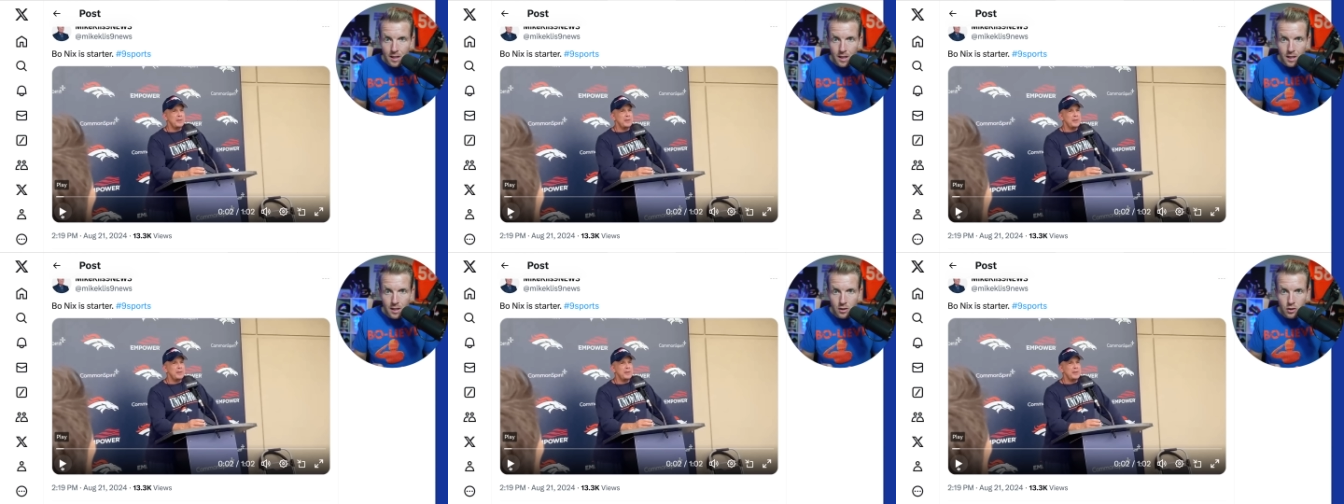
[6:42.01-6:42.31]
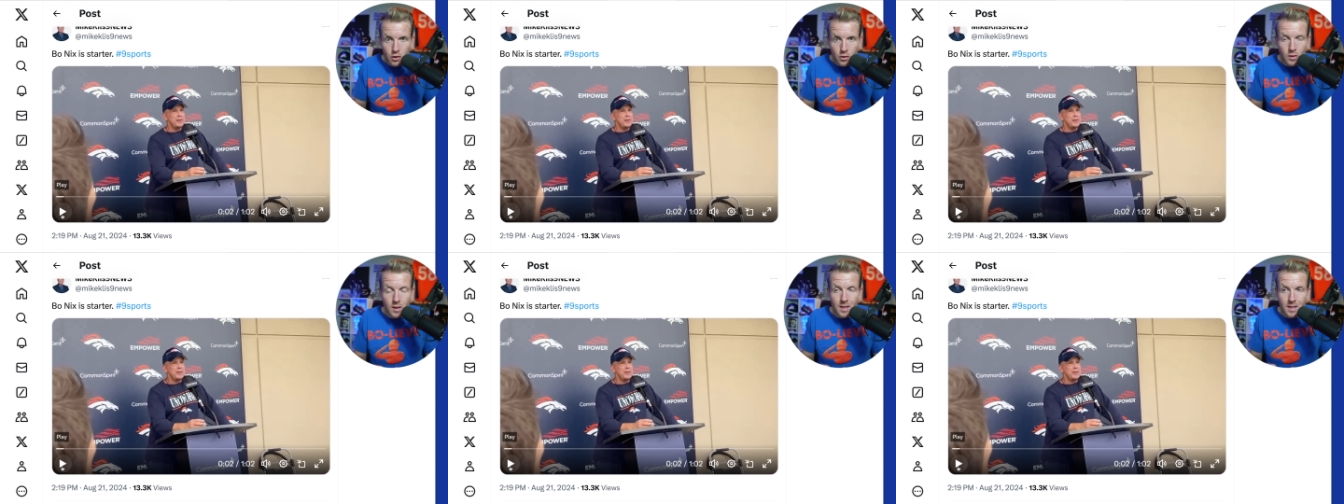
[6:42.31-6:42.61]
and
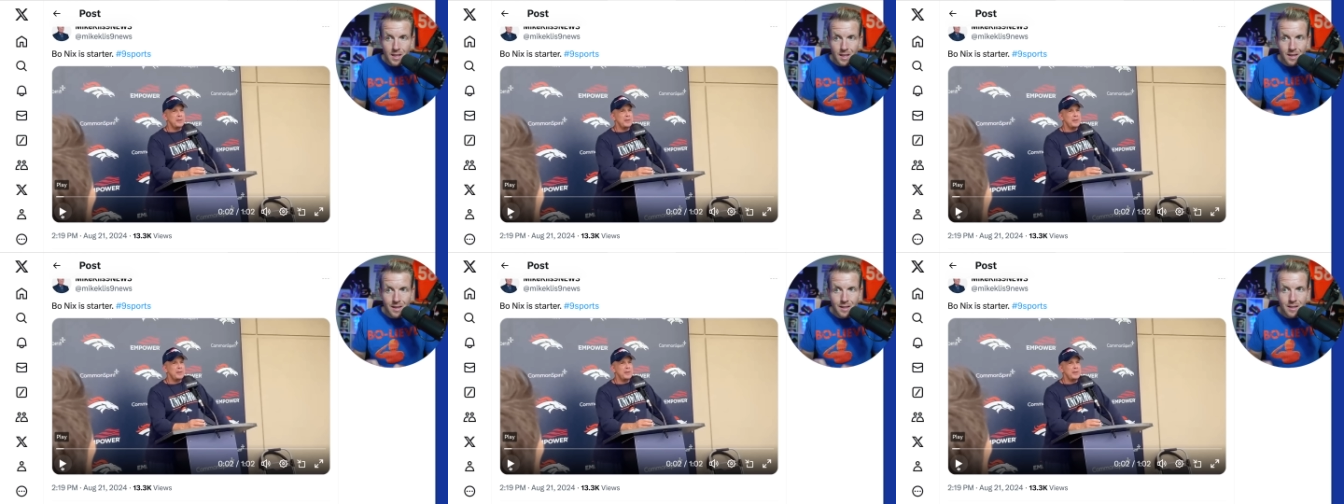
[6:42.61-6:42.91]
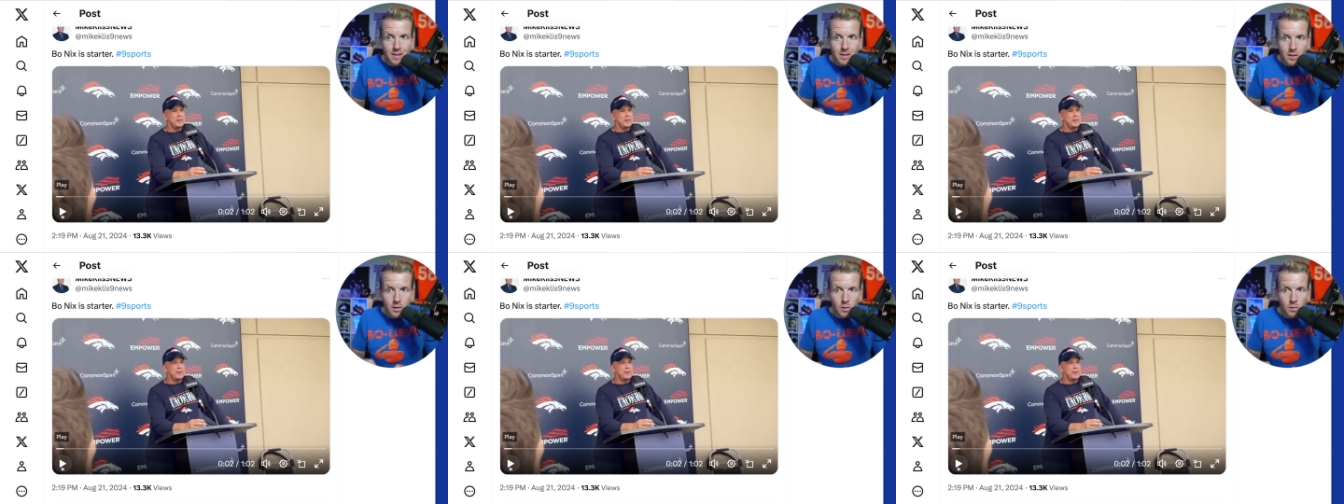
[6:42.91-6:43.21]
tricked at
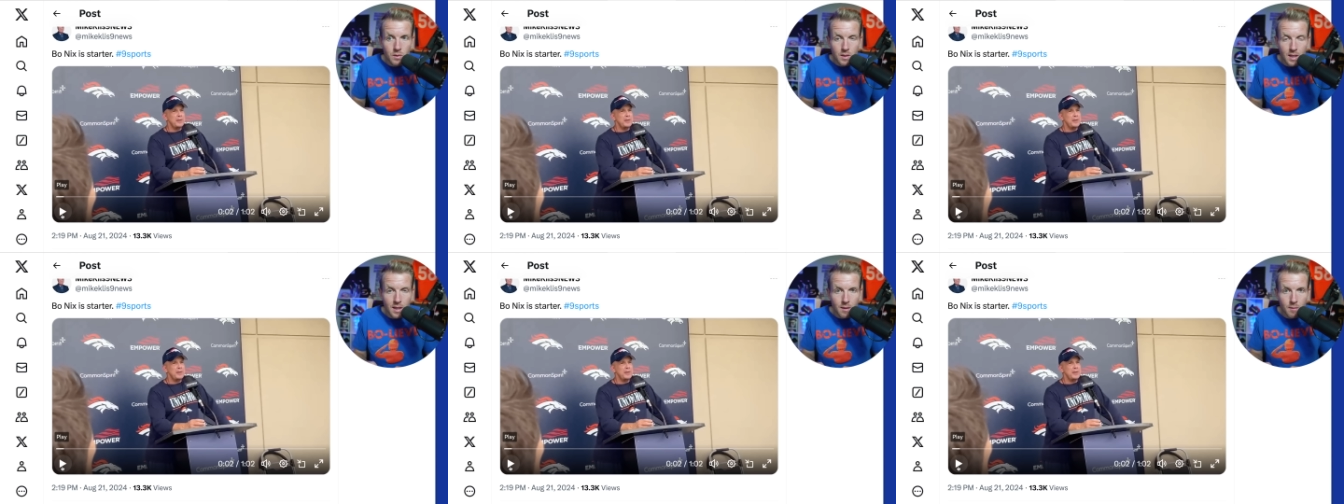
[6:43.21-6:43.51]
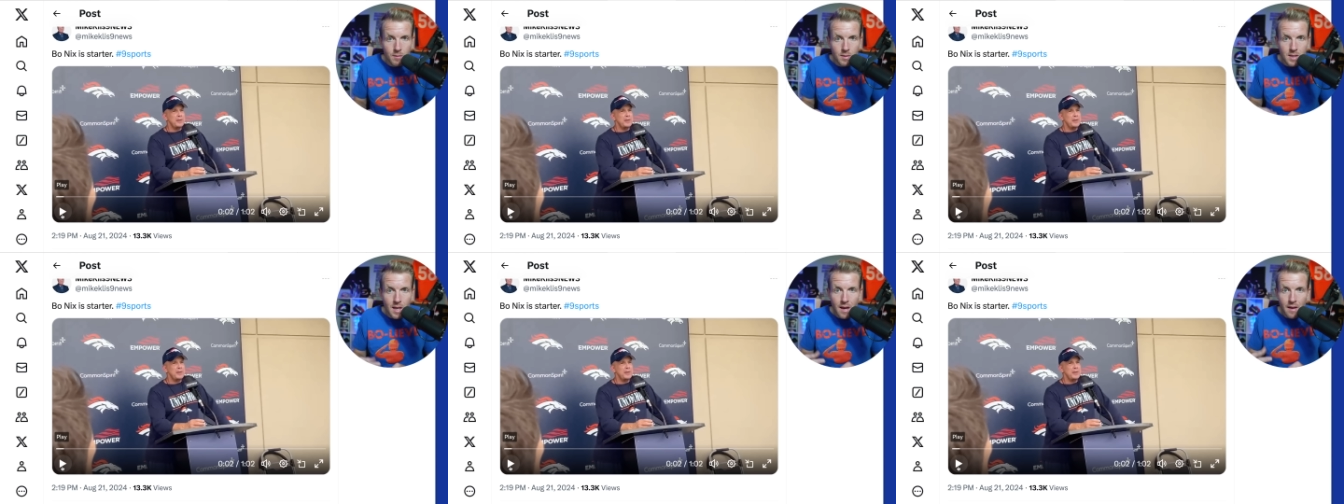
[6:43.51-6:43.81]
least two
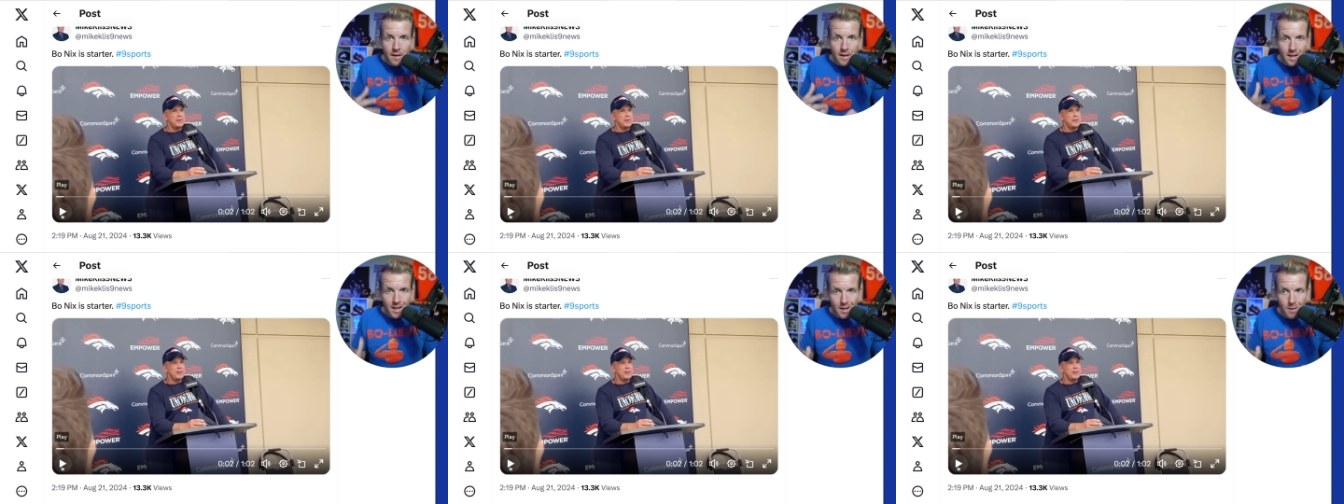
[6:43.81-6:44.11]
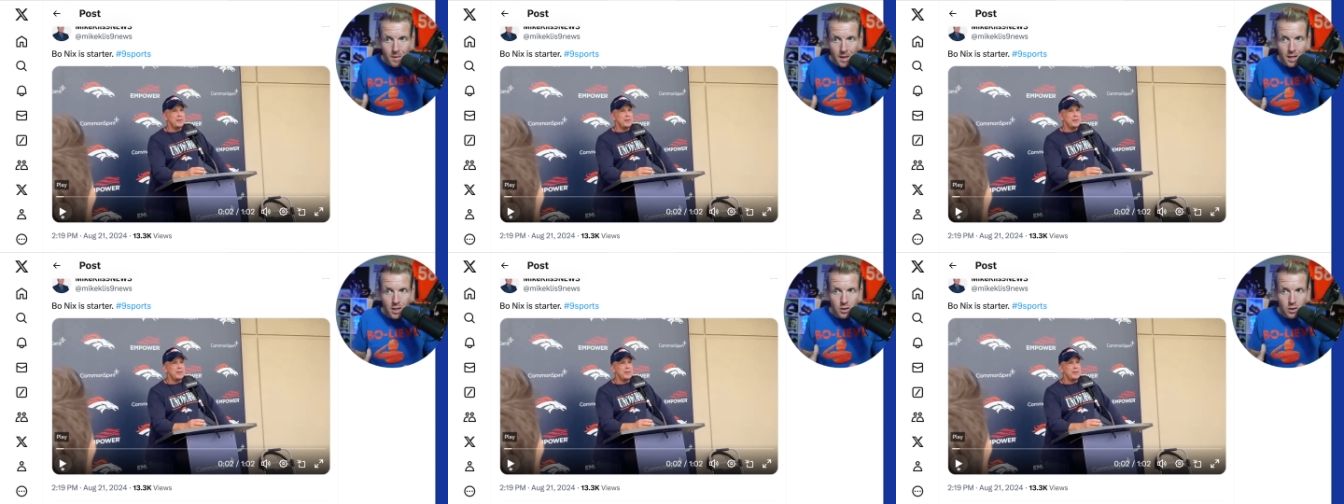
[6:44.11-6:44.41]
teams into
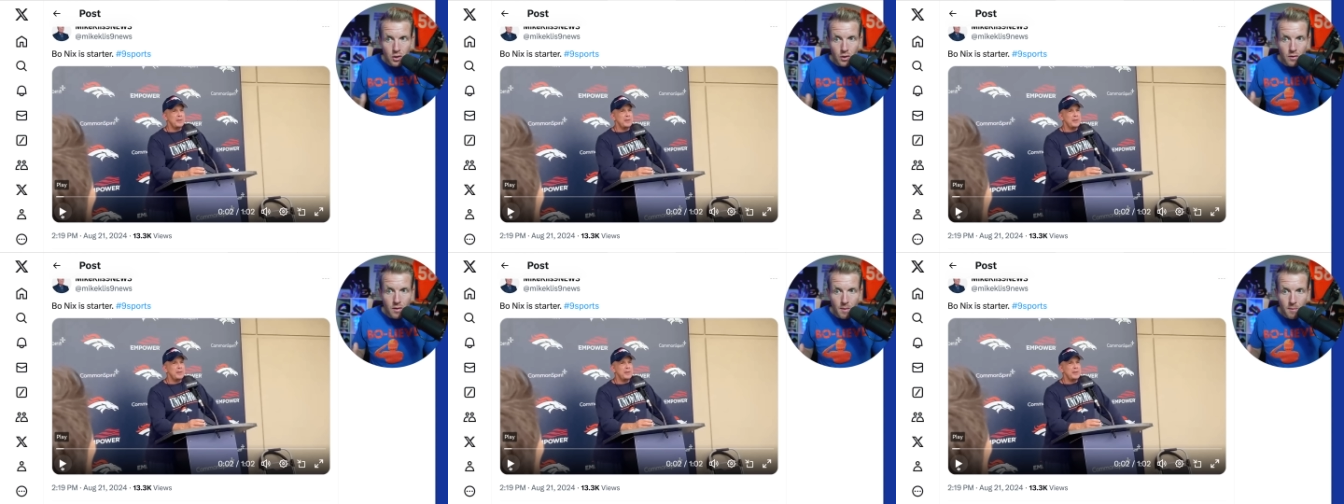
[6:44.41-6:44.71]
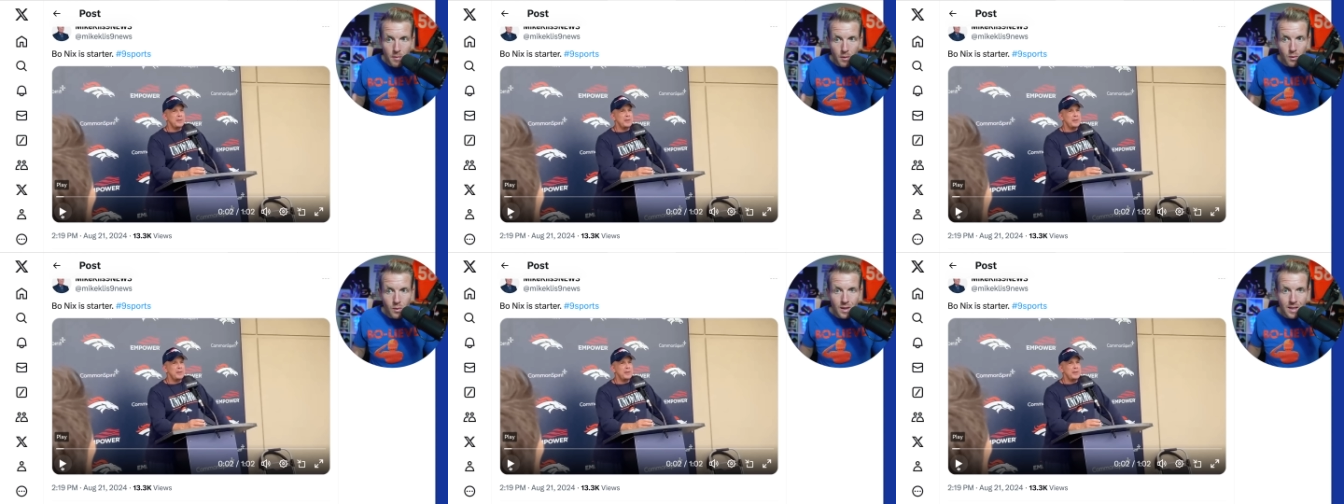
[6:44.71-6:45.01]
making sure that
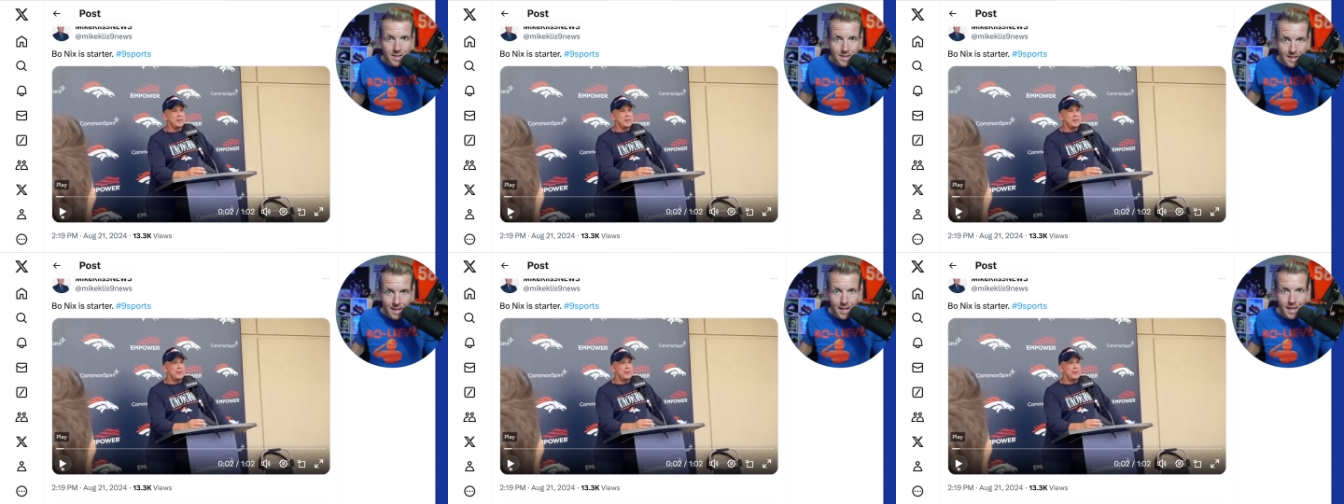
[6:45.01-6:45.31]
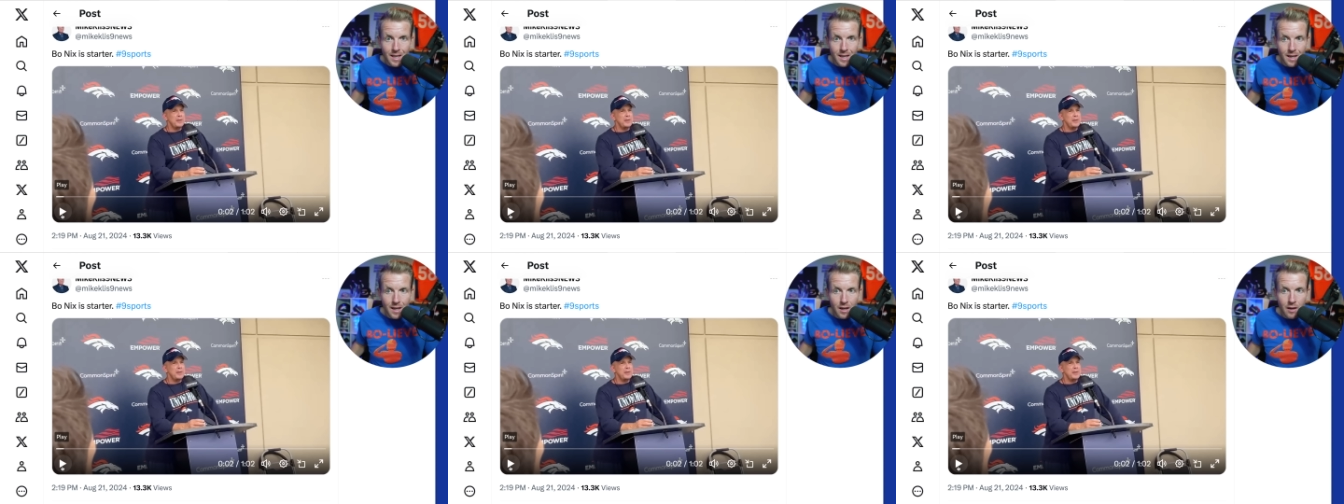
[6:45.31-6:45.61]
Bo Nix
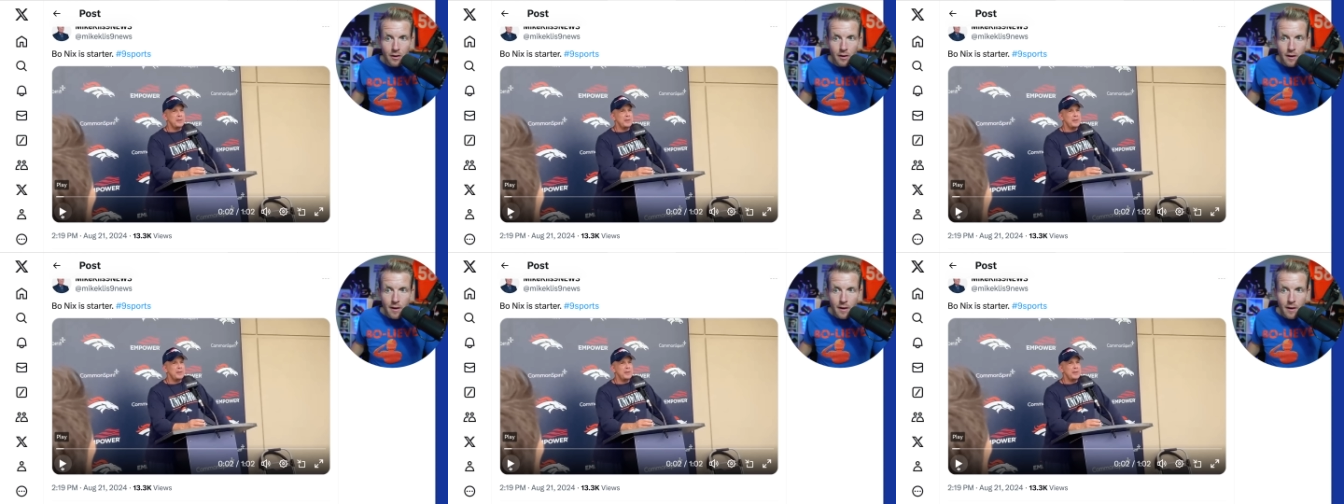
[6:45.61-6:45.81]
landed here,